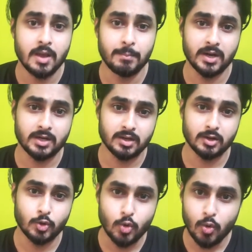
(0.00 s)
but
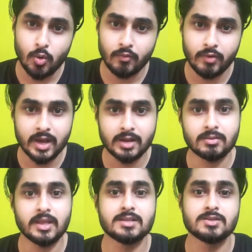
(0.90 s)
go
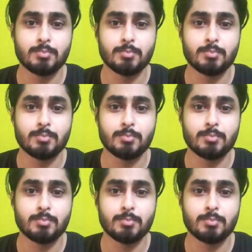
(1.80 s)
where there is a